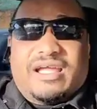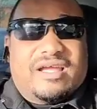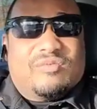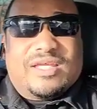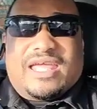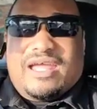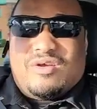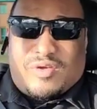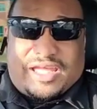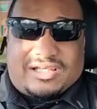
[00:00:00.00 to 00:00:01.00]
and we
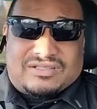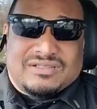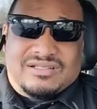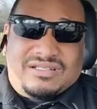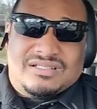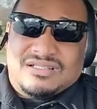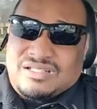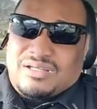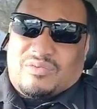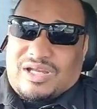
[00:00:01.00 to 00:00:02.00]
can't wait.
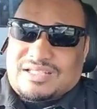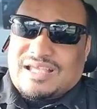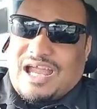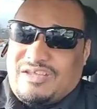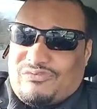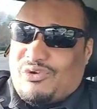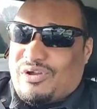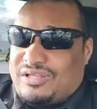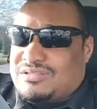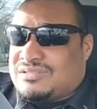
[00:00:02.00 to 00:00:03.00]
We're excited
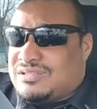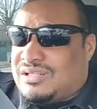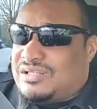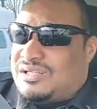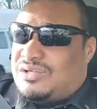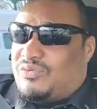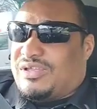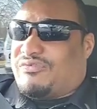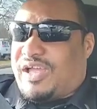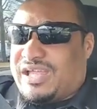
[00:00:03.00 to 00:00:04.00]
for it.
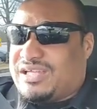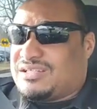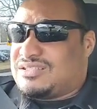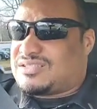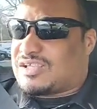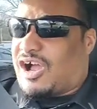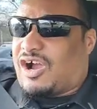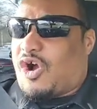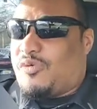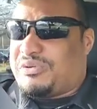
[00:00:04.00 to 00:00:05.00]
We fans
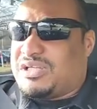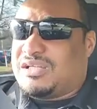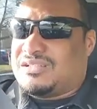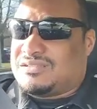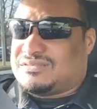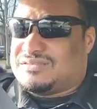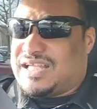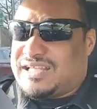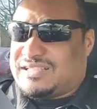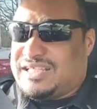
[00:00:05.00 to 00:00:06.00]
are hoping
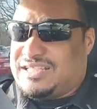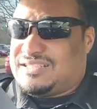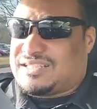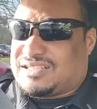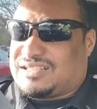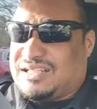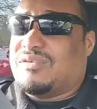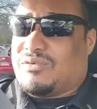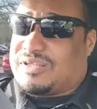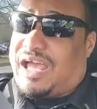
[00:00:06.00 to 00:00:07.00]

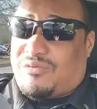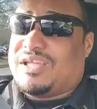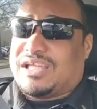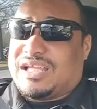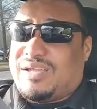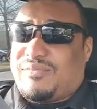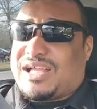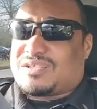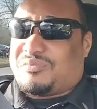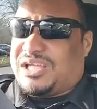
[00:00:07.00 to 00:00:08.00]
that we can get
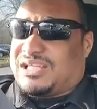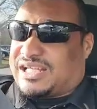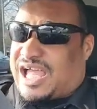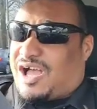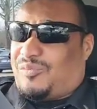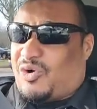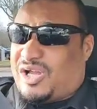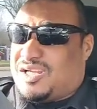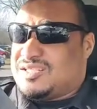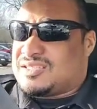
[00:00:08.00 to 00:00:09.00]
back to being the
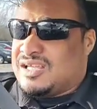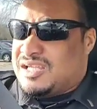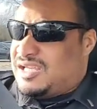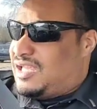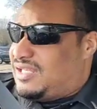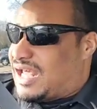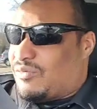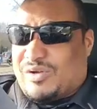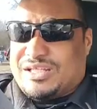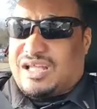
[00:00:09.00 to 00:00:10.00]
Cowboys
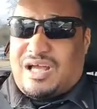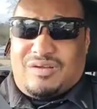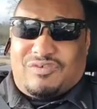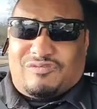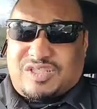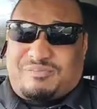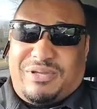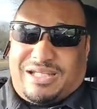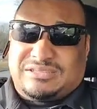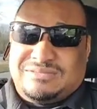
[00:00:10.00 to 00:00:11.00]
that we love and
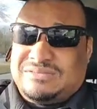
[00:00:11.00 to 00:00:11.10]
respect.